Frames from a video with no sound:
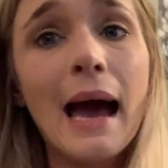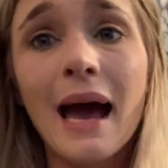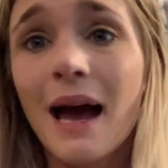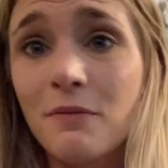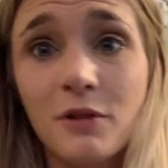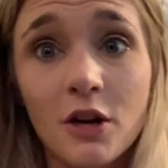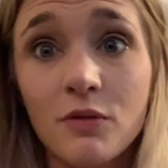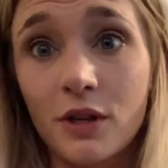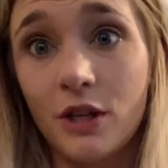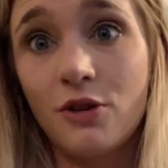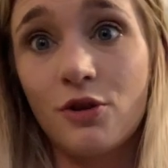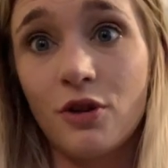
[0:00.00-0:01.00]
I'm not
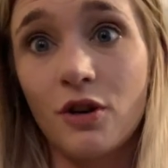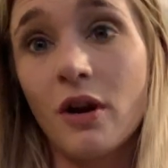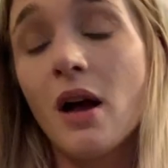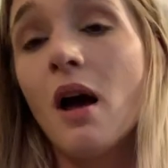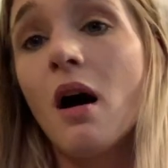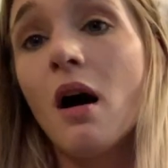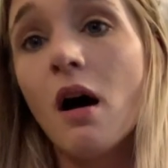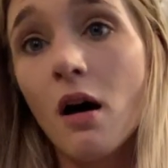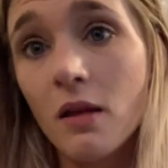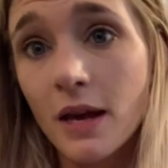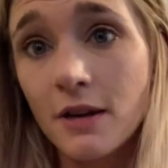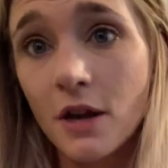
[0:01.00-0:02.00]
really sure.
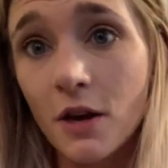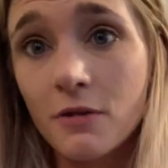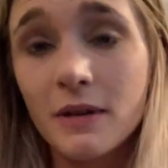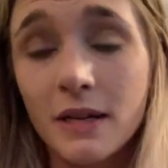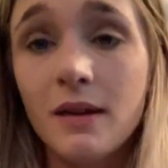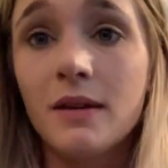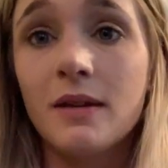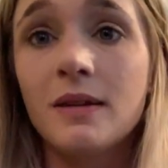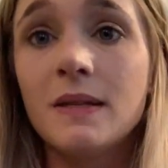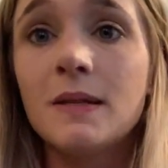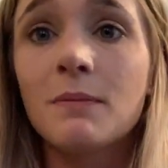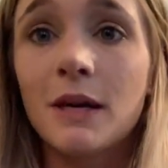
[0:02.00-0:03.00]
All I know
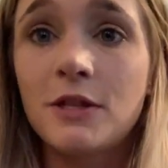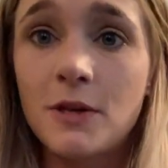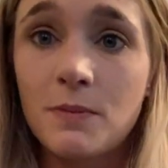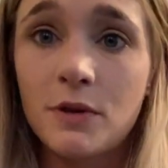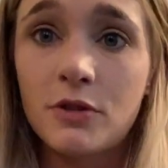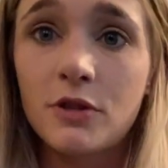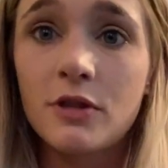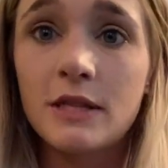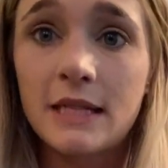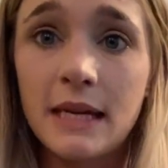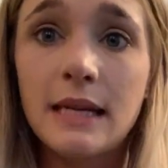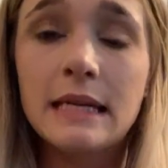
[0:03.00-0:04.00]
is my temperature
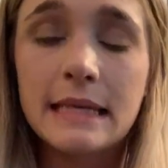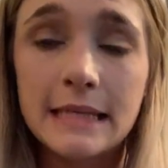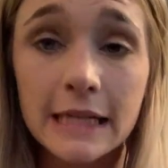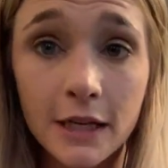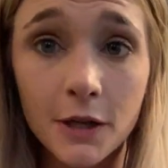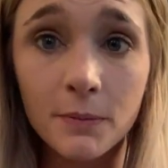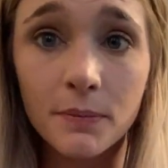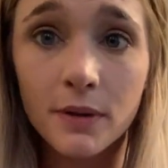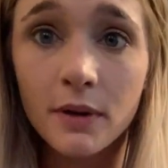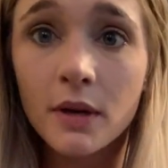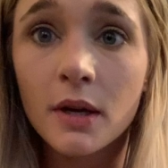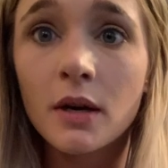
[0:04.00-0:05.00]
did dip
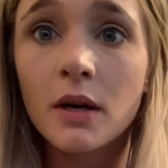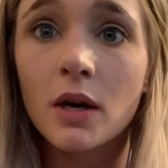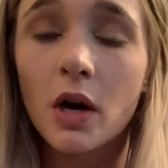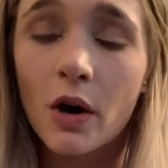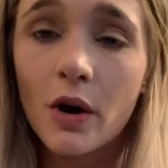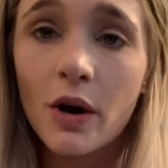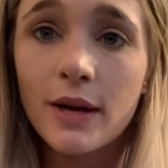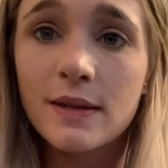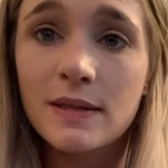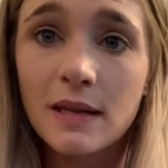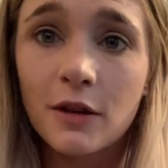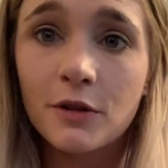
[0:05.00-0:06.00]
on
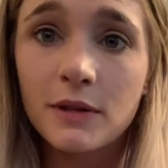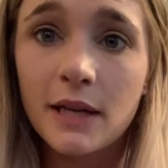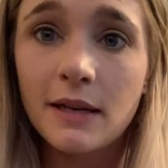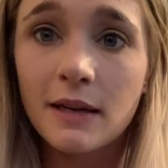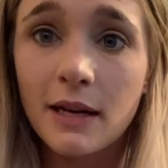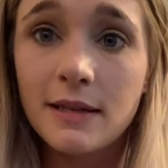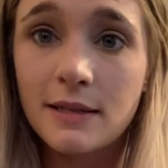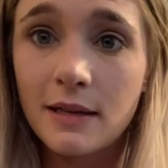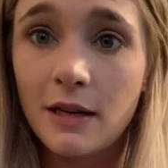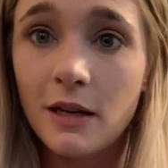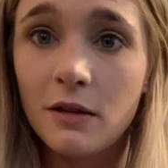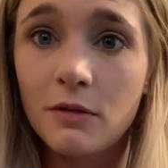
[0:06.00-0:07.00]
cycle day
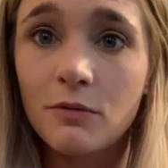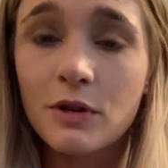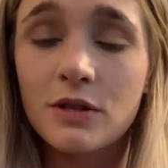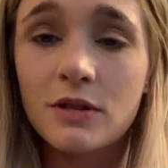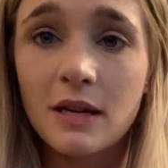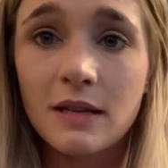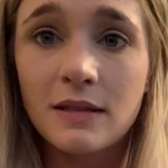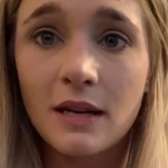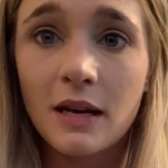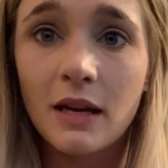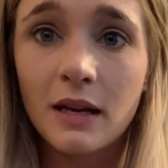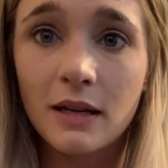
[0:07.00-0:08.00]
19, which they
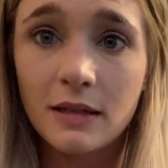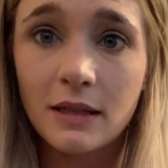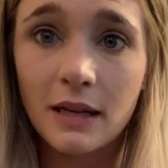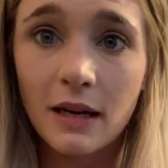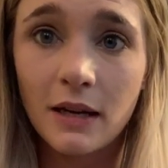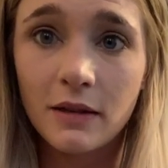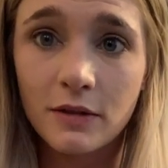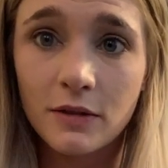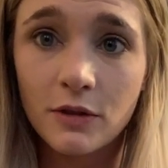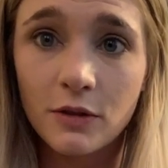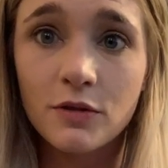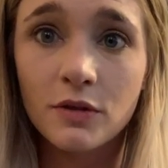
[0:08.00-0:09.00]
say indicates
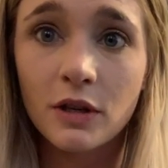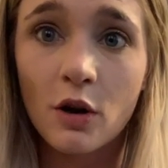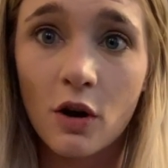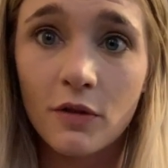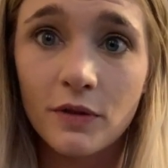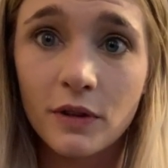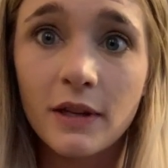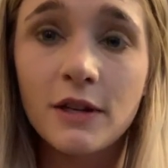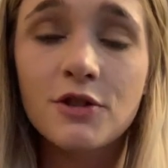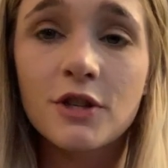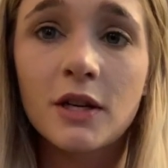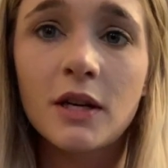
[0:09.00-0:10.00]
usually
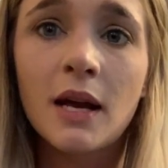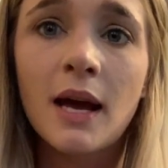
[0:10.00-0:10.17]
ovulation.